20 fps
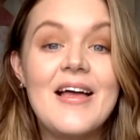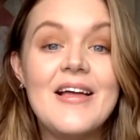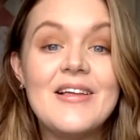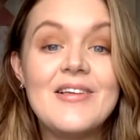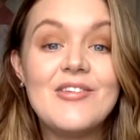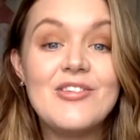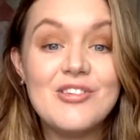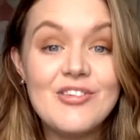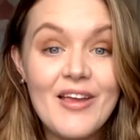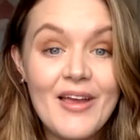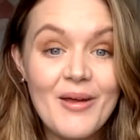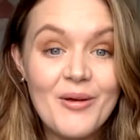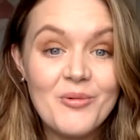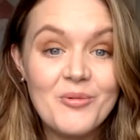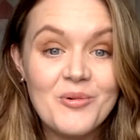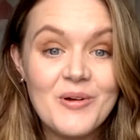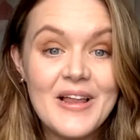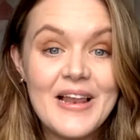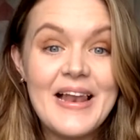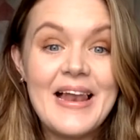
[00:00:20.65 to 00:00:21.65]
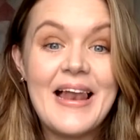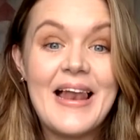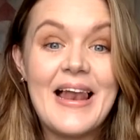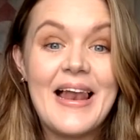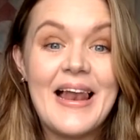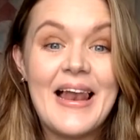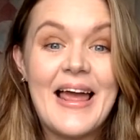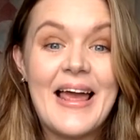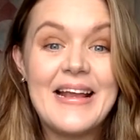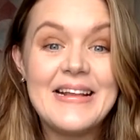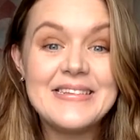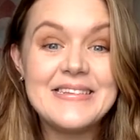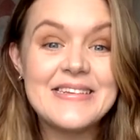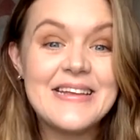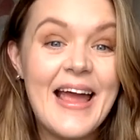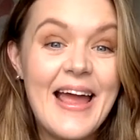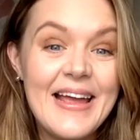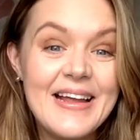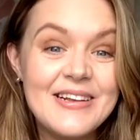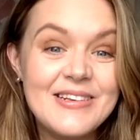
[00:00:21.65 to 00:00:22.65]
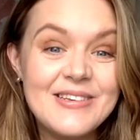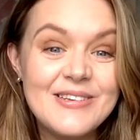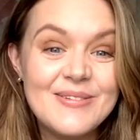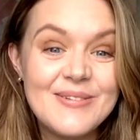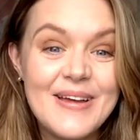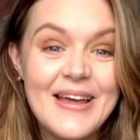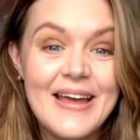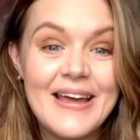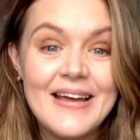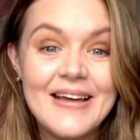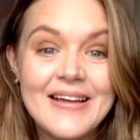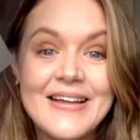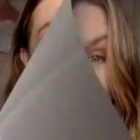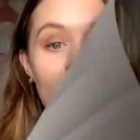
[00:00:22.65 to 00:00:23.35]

So let's get into it.